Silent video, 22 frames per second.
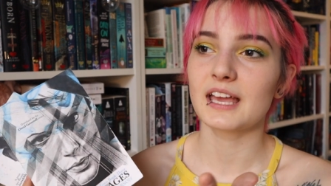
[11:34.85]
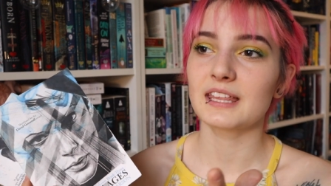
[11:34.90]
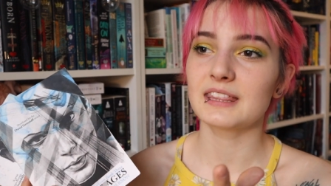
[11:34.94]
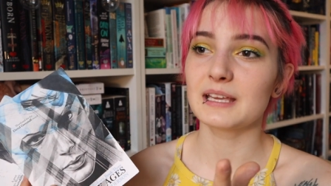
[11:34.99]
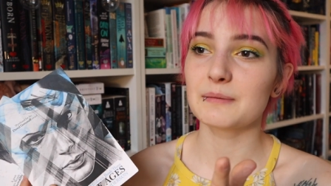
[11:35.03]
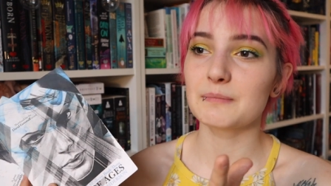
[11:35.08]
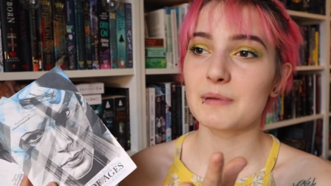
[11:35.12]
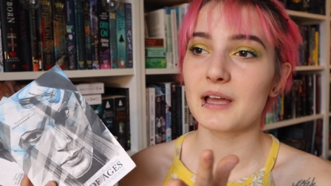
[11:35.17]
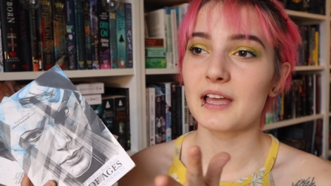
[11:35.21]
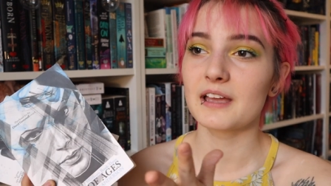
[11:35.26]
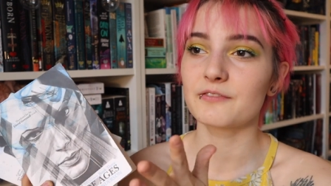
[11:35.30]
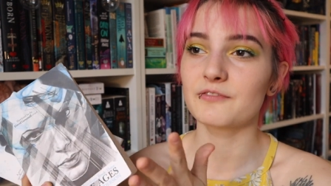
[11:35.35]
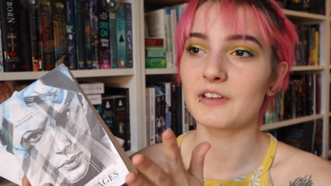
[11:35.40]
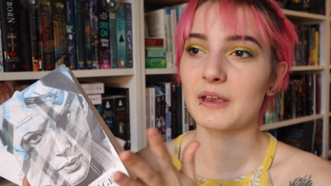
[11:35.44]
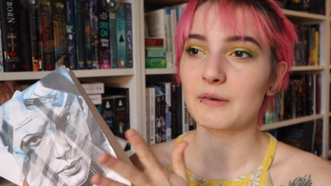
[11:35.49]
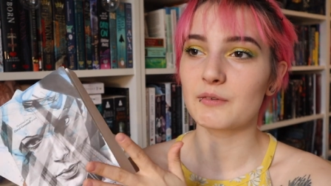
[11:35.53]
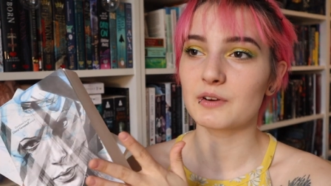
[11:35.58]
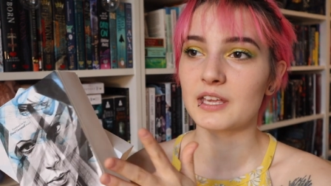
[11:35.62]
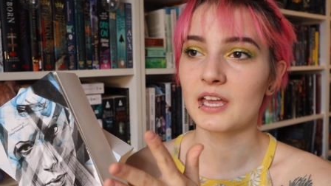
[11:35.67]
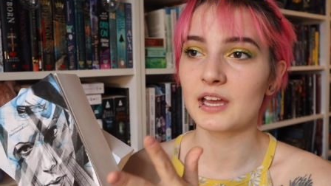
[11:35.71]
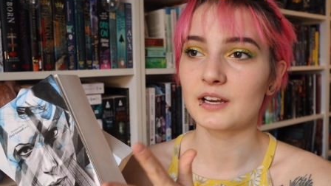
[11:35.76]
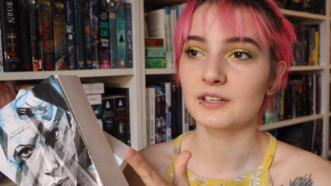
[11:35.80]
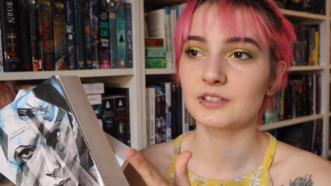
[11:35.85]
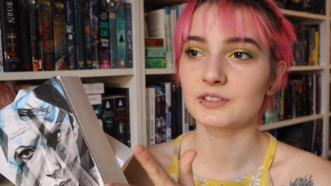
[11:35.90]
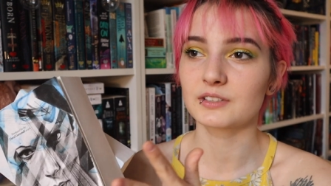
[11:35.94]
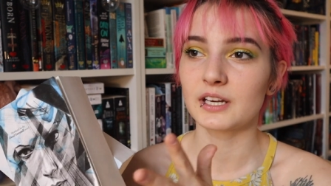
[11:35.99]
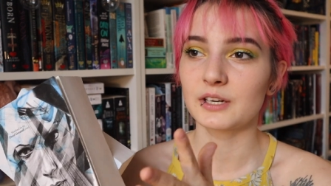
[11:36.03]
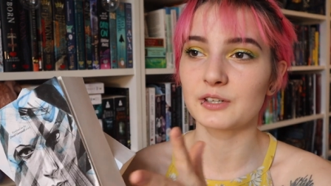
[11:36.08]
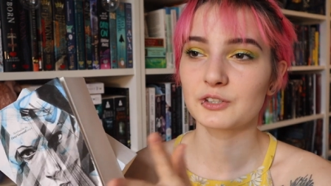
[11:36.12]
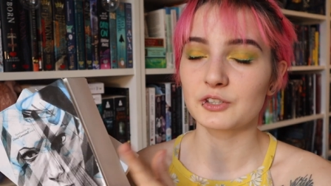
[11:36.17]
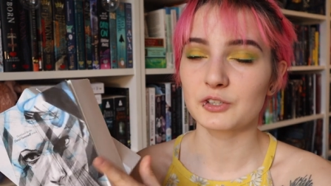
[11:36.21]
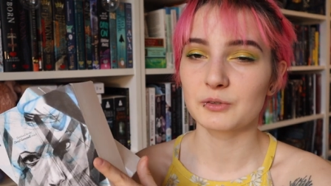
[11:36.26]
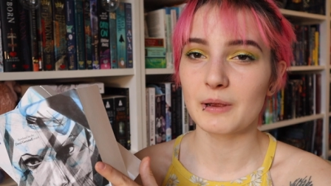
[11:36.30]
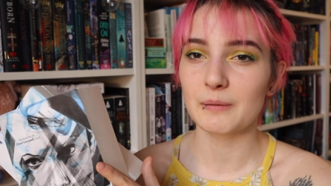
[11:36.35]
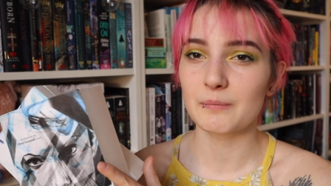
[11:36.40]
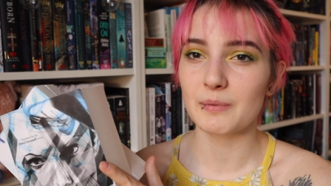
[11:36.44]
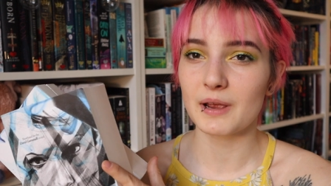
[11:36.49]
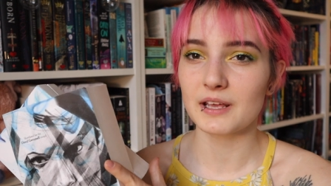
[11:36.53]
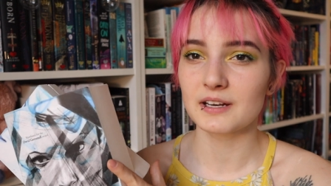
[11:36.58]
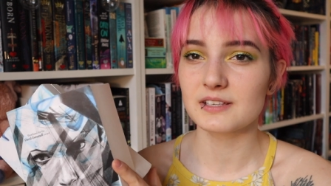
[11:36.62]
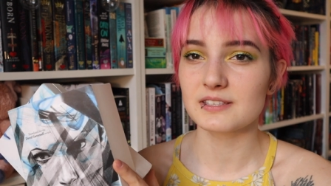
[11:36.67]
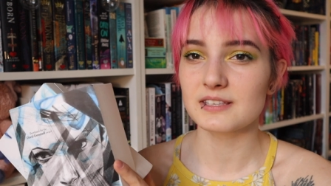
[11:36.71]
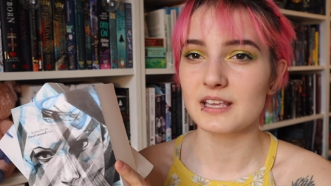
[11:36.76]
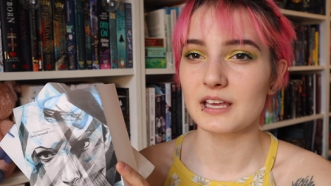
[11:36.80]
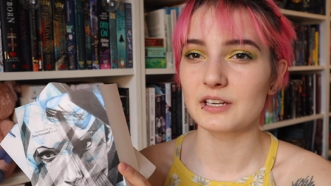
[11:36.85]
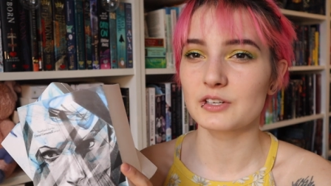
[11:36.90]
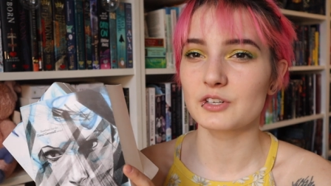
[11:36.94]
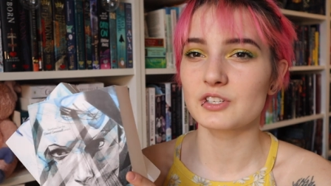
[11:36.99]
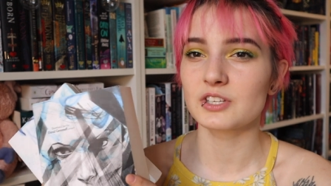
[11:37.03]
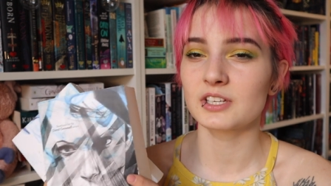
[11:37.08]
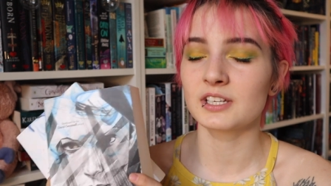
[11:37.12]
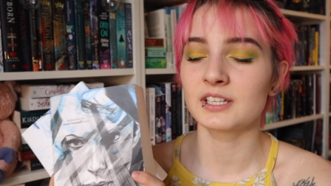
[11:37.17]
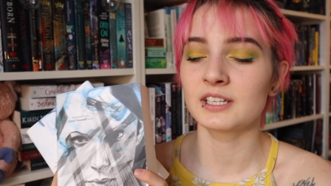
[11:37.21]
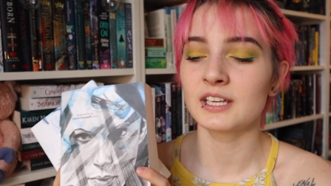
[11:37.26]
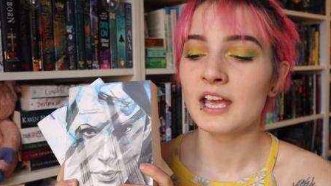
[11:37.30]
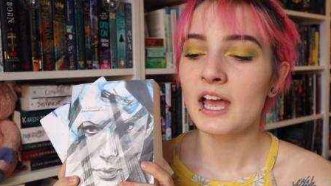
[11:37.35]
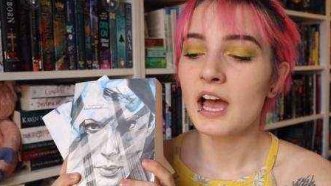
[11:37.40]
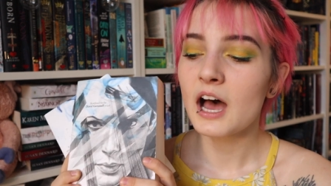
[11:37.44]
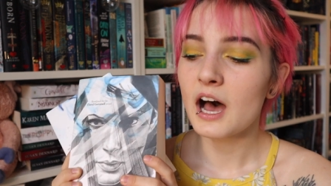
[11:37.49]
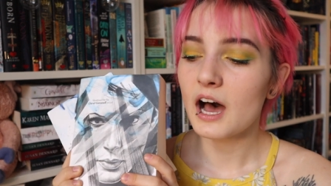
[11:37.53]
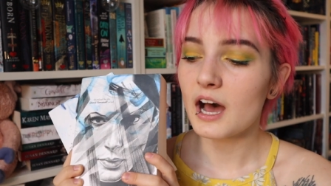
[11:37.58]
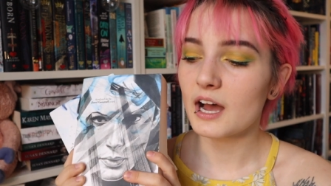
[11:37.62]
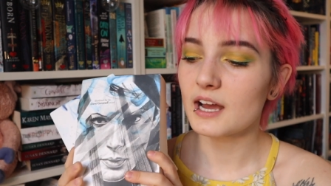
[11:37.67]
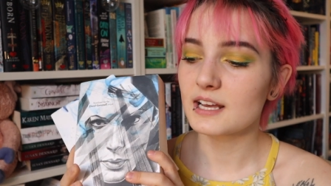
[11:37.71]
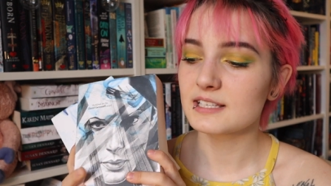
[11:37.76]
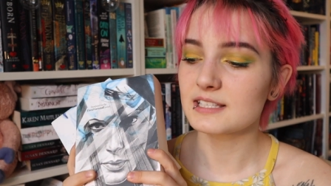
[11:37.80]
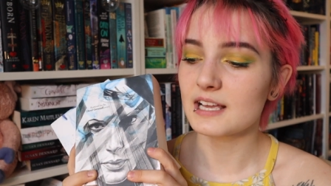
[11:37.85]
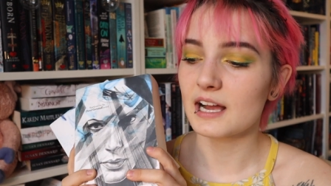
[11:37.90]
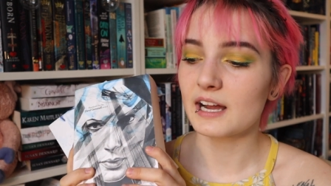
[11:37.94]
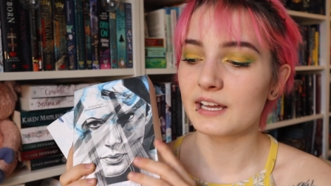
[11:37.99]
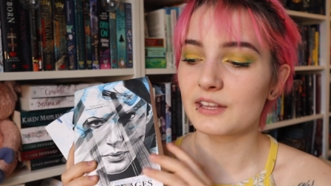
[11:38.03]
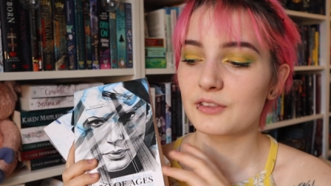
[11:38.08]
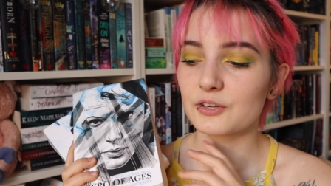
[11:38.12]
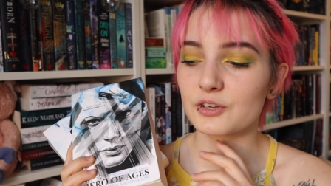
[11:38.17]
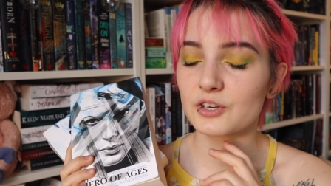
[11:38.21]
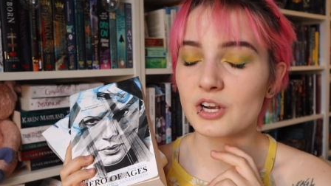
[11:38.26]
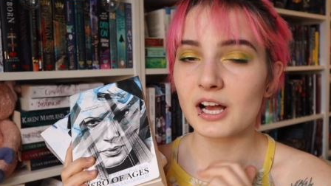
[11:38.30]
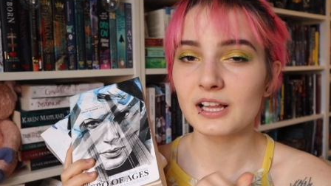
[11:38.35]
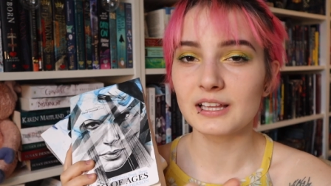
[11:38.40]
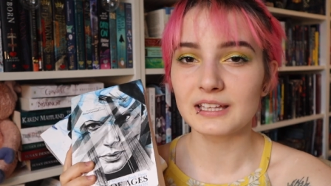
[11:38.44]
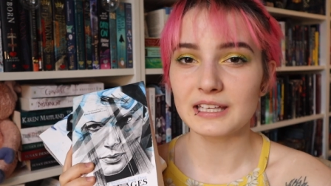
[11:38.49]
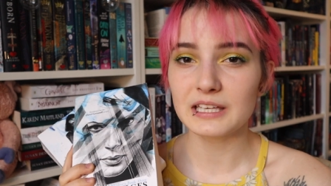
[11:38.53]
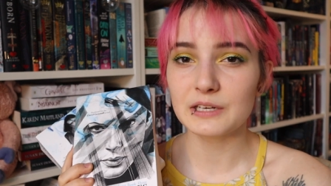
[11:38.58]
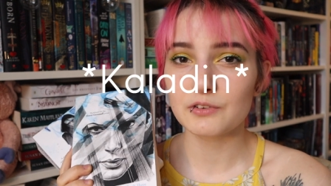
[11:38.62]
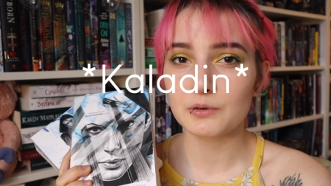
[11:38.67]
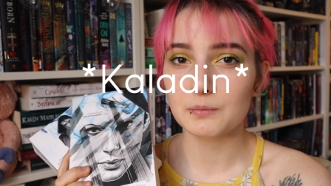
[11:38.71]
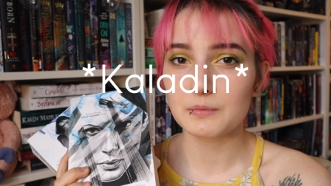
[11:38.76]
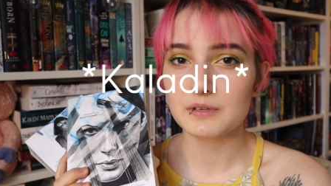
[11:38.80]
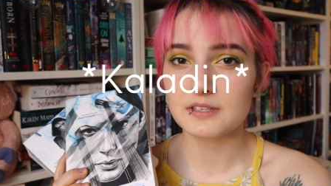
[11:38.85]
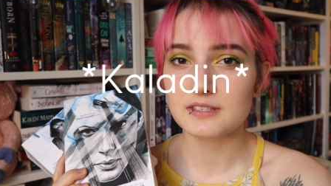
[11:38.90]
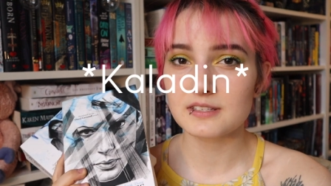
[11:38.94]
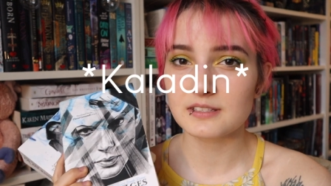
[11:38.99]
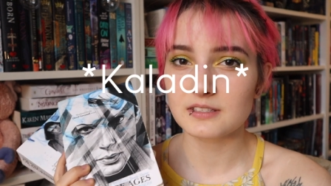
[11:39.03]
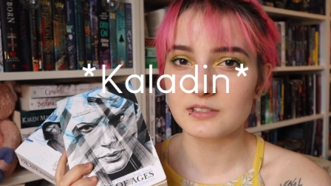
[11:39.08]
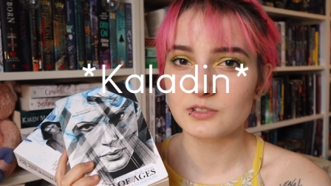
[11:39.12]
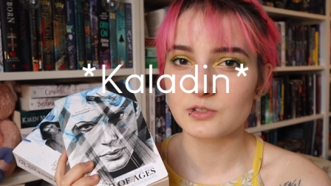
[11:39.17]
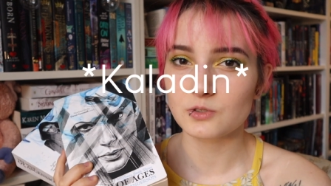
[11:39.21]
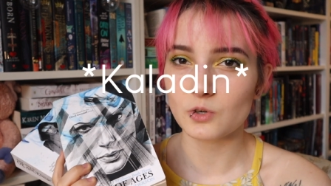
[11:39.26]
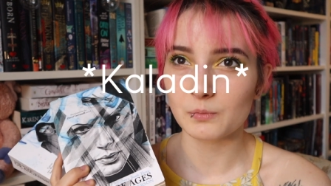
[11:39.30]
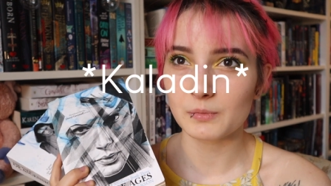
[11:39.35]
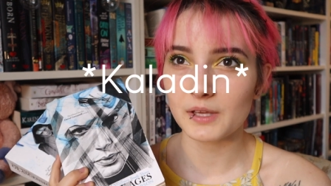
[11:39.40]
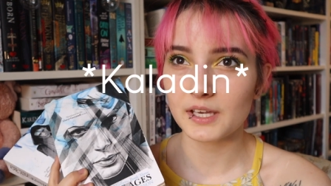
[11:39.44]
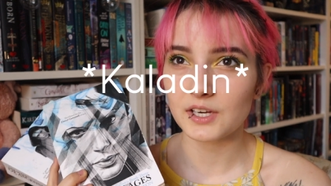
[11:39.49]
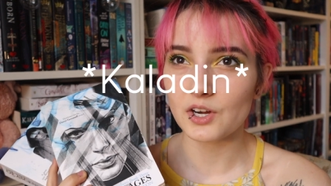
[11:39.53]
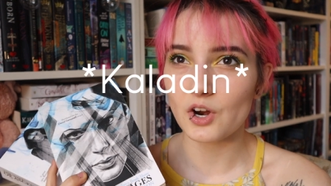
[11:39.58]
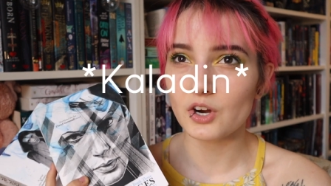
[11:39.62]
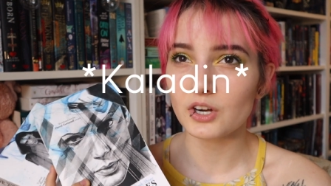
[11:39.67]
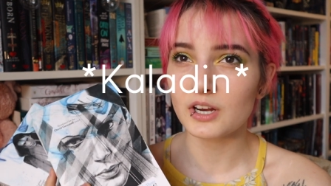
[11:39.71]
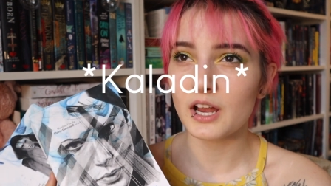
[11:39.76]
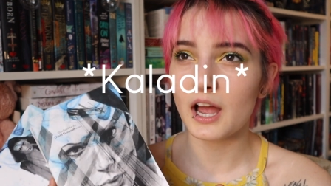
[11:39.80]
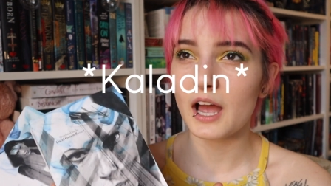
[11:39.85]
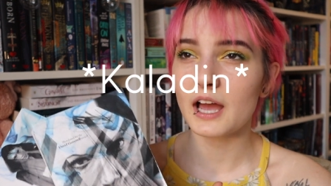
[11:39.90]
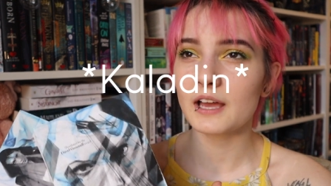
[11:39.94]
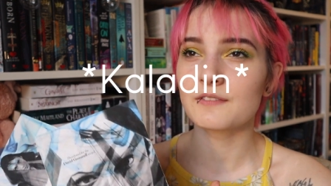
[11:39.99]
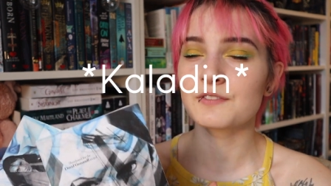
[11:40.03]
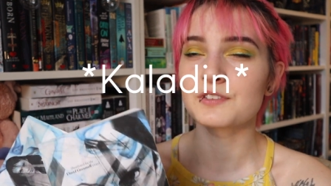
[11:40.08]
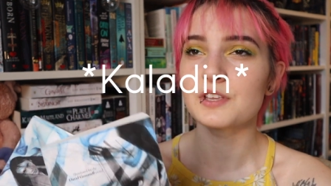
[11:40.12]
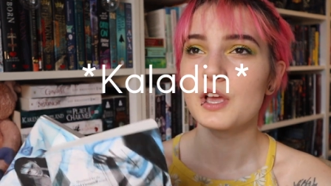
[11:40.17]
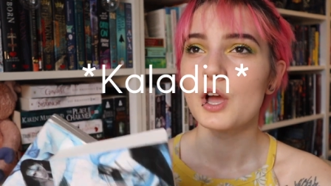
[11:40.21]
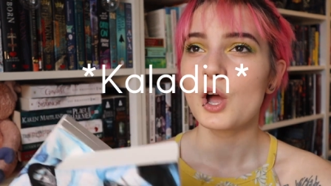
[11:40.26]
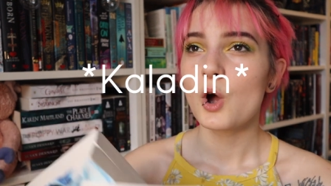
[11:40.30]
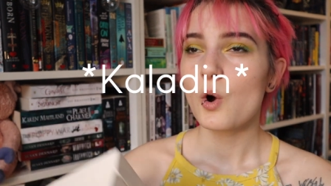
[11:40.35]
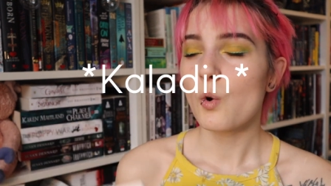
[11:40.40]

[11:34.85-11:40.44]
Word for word: I think my favorite char character by Brandon Sanderson uh, is either Khalid from the Stormlight Archives